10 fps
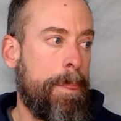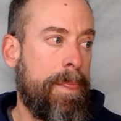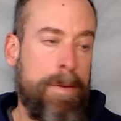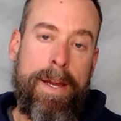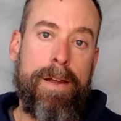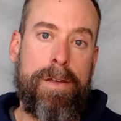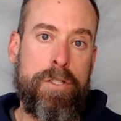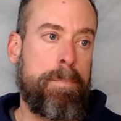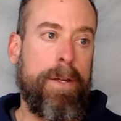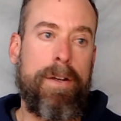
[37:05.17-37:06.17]
the American
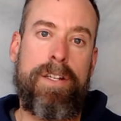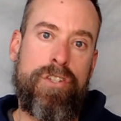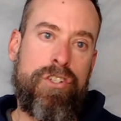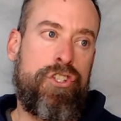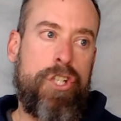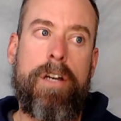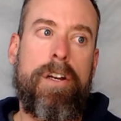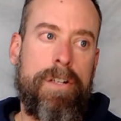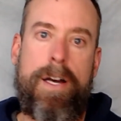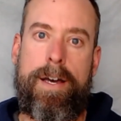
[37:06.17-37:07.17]
spirit is a
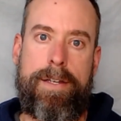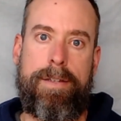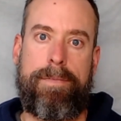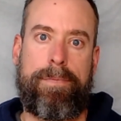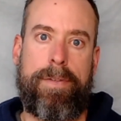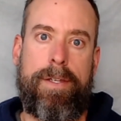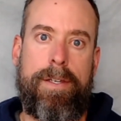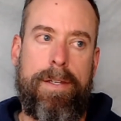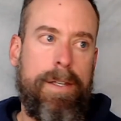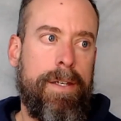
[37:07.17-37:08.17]
juggernaut
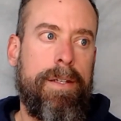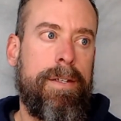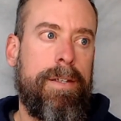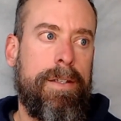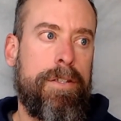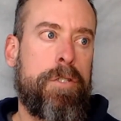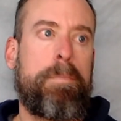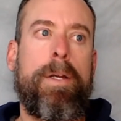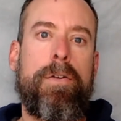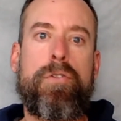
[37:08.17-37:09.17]
in the
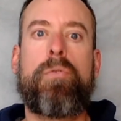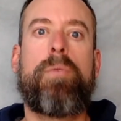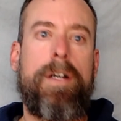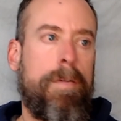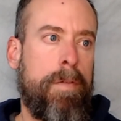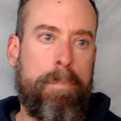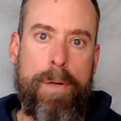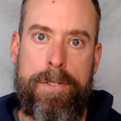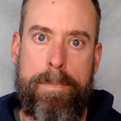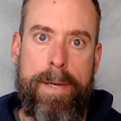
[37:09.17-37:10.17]
spiritual realm of
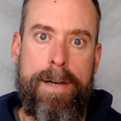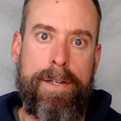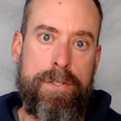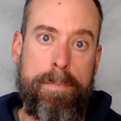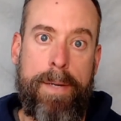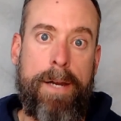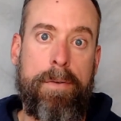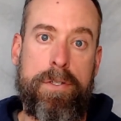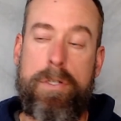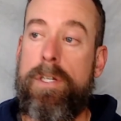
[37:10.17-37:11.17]
principalities and
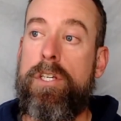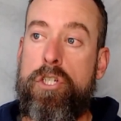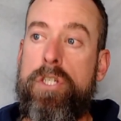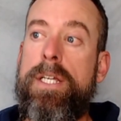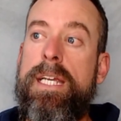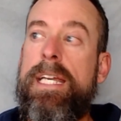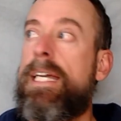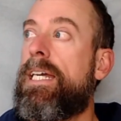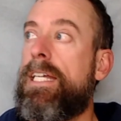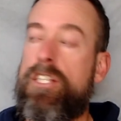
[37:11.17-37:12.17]
powers. She
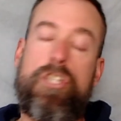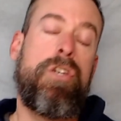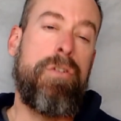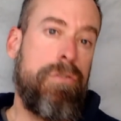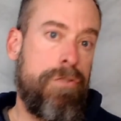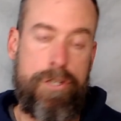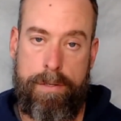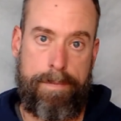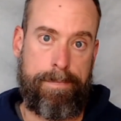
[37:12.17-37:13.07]
is huge.